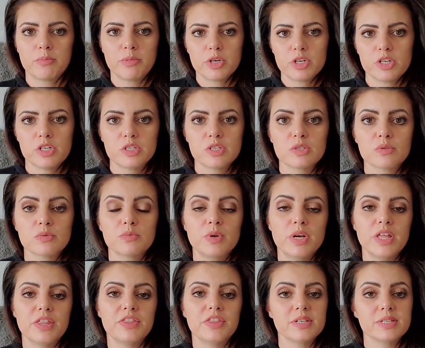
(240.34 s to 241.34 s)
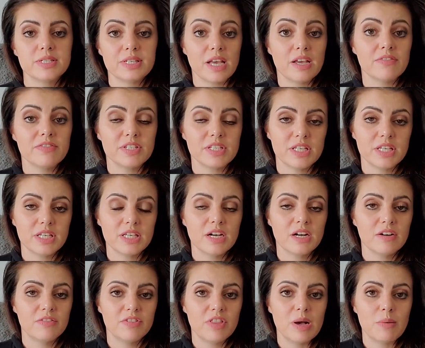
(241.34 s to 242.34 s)
birds with the safety
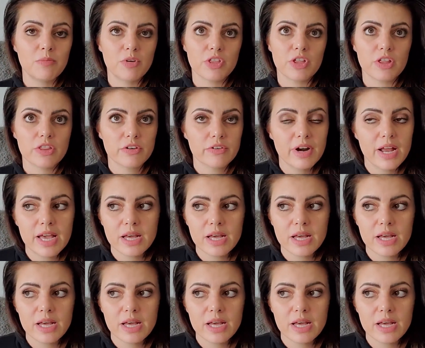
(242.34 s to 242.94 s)
of them with other